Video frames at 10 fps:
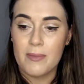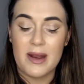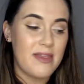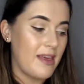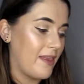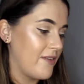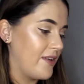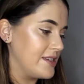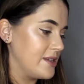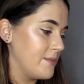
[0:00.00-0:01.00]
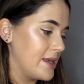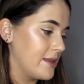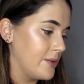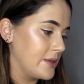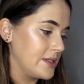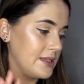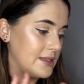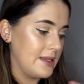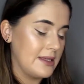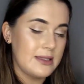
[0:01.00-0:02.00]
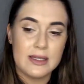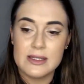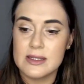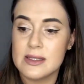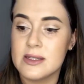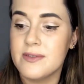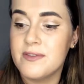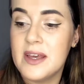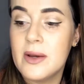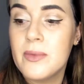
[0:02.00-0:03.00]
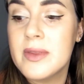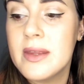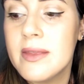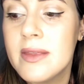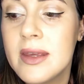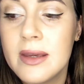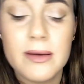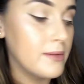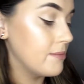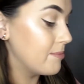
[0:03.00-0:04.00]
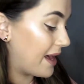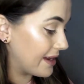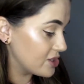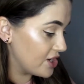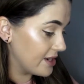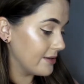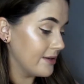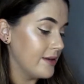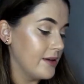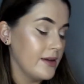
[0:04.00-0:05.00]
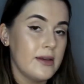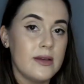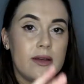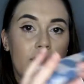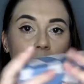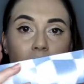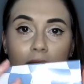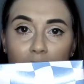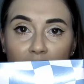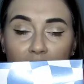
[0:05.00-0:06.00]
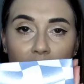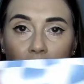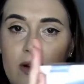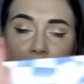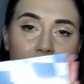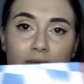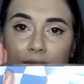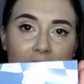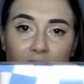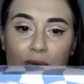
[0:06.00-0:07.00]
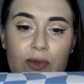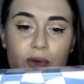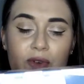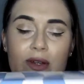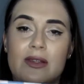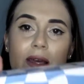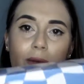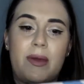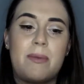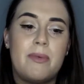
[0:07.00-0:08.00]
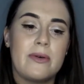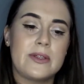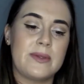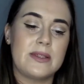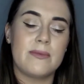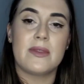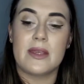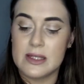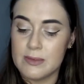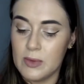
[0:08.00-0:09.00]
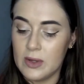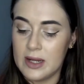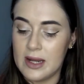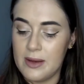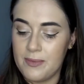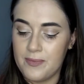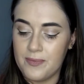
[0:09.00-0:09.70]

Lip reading: But I think they've had to make the boxes set sizes to fit within the packaging. Number four. This also feels like a big box with something small in it.